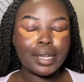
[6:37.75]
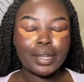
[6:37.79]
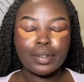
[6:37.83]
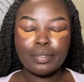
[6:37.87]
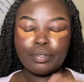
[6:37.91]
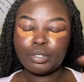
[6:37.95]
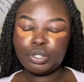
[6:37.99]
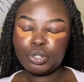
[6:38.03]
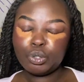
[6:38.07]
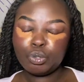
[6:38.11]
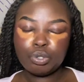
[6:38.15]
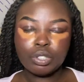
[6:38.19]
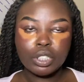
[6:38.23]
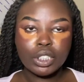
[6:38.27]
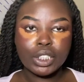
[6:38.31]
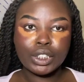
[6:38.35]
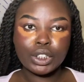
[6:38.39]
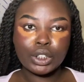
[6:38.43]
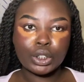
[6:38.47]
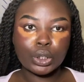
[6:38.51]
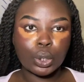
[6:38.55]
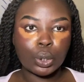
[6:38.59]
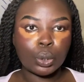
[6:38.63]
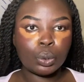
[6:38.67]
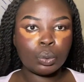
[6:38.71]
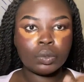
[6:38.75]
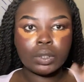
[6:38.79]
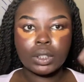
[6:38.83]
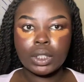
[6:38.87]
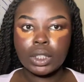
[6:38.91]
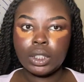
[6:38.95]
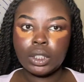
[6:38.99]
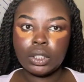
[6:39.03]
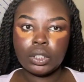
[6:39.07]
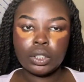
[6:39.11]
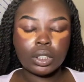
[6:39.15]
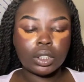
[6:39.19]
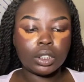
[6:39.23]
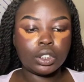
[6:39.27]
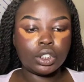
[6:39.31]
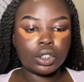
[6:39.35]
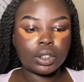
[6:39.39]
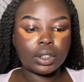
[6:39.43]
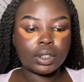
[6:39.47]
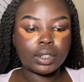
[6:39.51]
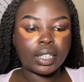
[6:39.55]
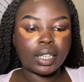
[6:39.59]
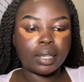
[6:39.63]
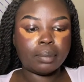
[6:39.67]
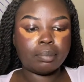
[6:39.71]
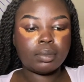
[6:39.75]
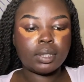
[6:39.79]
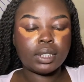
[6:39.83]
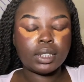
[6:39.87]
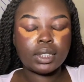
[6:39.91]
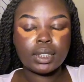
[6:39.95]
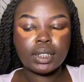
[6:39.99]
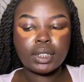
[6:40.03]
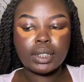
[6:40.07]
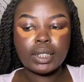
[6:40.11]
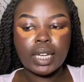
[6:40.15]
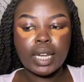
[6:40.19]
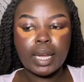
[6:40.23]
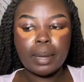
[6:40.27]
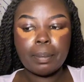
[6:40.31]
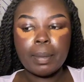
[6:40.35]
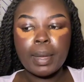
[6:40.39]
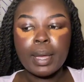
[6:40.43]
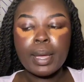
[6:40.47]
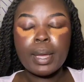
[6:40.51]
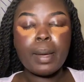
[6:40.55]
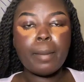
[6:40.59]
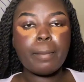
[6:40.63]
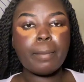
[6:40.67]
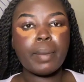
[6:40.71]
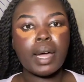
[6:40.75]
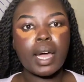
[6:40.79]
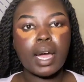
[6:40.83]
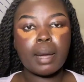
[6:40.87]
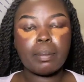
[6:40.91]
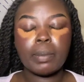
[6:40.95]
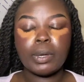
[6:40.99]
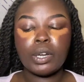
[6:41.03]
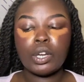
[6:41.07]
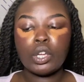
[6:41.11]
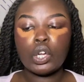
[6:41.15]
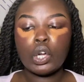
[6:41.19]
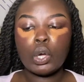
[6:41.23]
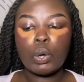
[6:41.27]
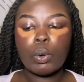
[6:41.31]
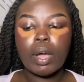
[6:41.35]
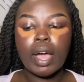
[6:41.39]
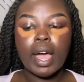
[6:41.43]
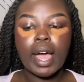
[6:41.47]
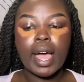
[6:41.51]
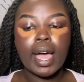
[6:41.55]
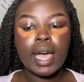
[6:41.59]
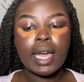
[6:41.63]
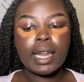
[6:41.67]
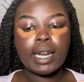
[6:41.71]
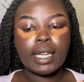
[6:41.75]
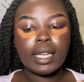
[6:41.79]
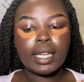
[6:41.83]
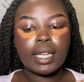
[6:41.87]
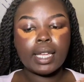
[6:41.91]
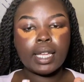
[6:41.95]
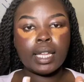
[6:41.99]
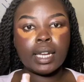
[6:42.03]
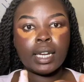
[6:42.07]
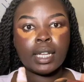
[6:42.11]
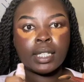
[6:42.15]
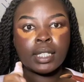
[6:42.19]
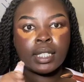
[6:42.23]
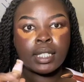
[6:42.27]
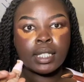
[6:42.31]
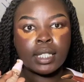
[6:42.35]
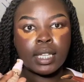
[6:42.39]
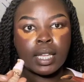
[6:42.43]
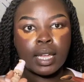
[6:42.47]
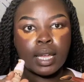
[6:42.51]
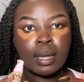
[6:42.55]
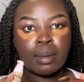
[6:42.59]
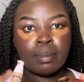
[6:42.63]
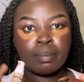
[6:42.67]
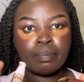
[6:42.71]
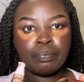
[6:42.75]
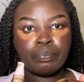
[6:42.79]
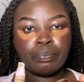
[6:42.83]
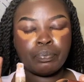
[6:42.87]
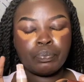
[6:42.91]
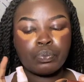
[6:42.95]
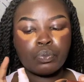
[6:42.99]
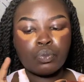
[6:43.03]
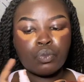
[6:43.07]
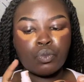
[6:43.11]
If you really don't, then you can just skip this step, but I'm gonna go add in some,